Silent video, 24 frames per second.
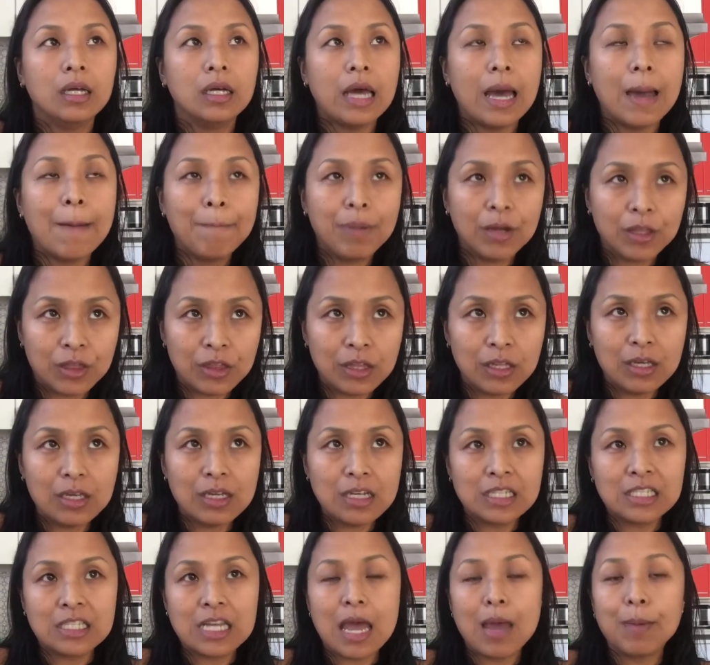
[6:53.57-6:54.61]
Empathy
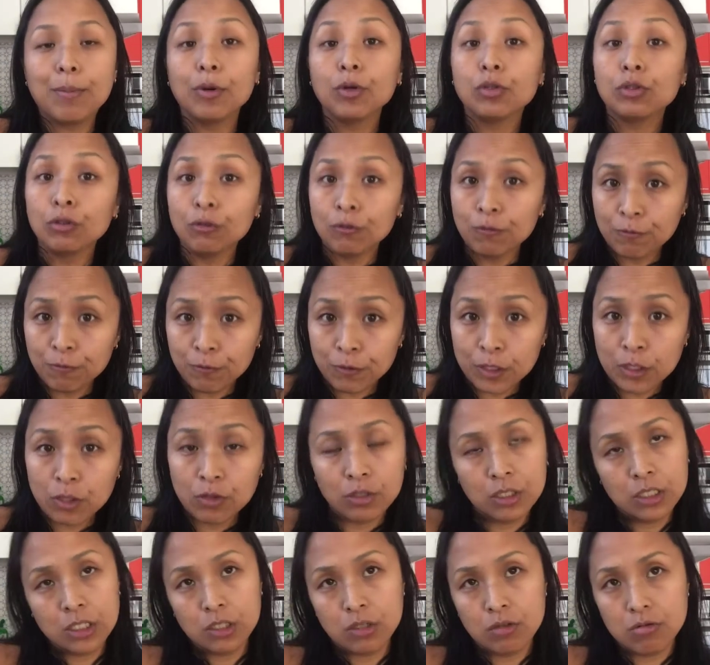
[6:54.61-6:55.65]
is able to feel
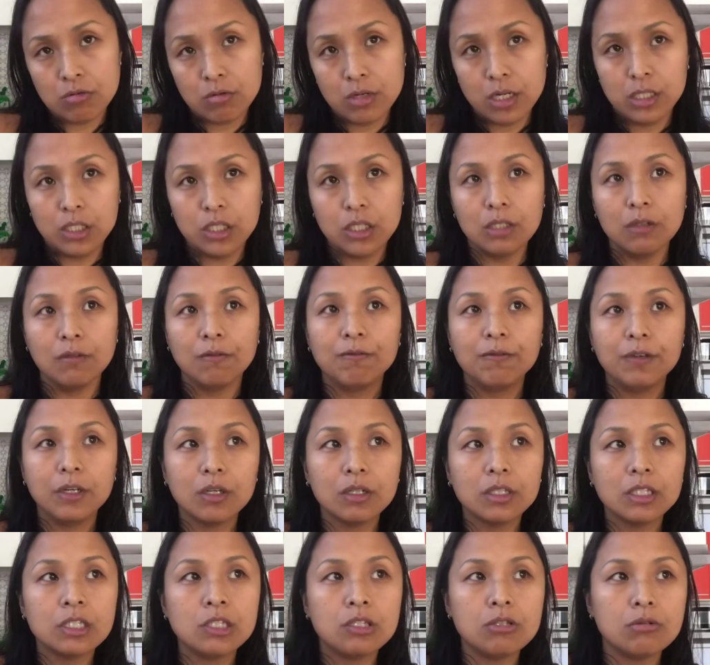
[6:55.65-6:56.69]
the situation. Feel
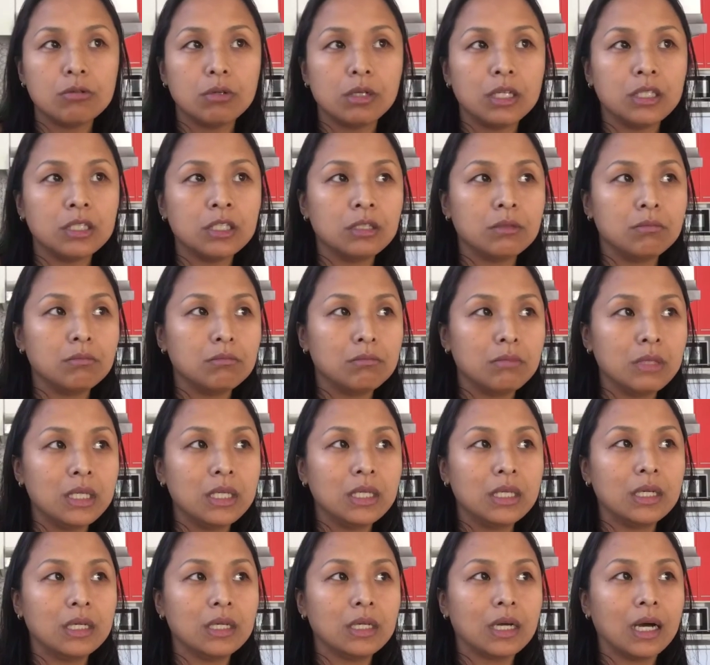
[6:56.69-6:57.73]
the situation
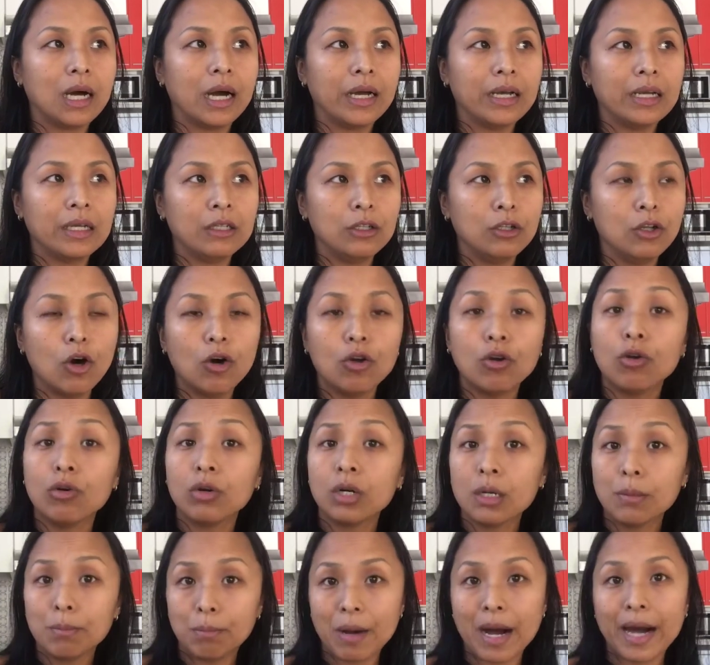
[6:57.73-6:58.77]
means I no
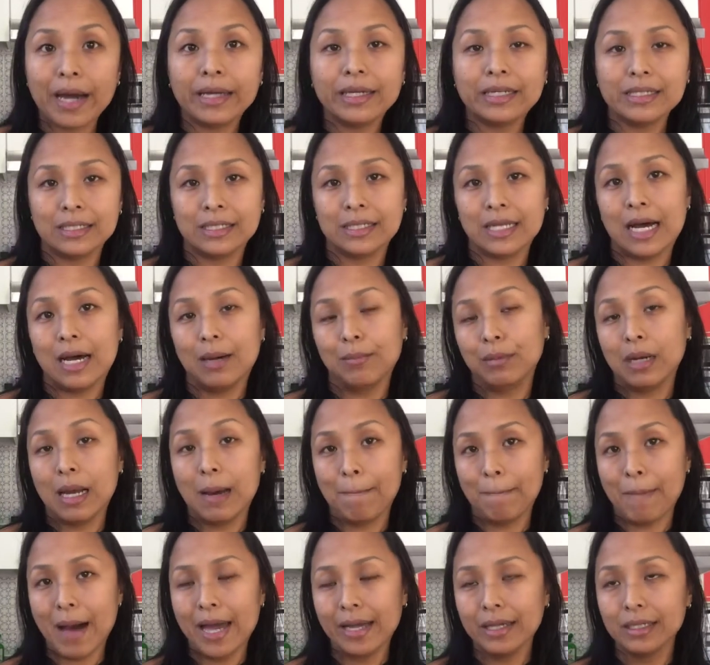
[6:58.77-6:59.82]
longer biased. I'm
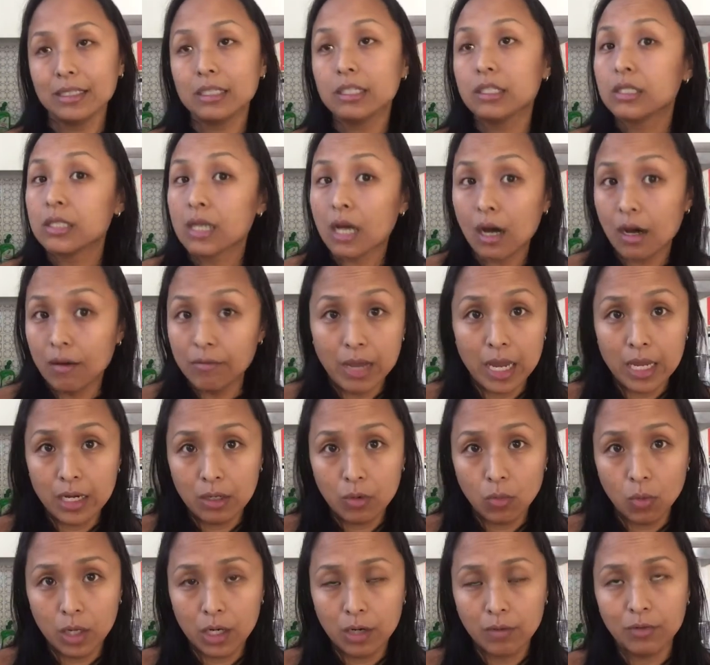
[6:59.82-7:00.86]
not biased of any
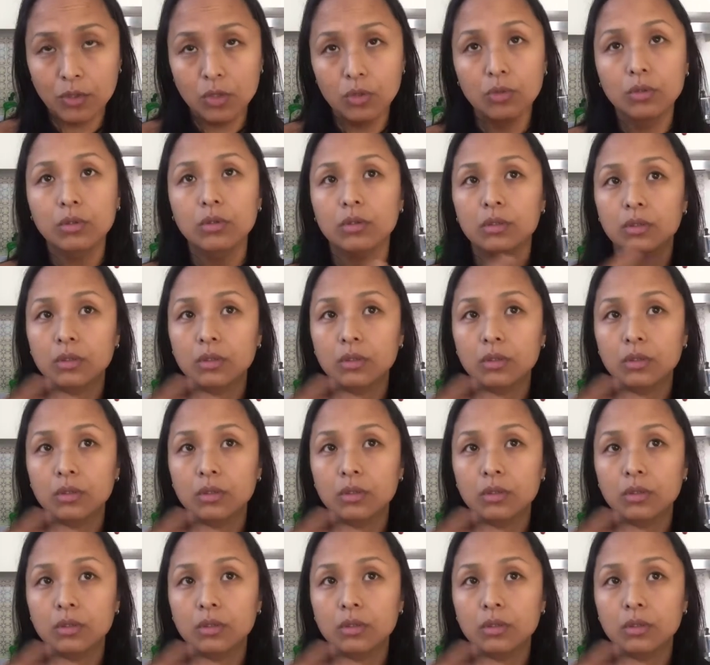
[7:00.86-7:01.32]
one of you,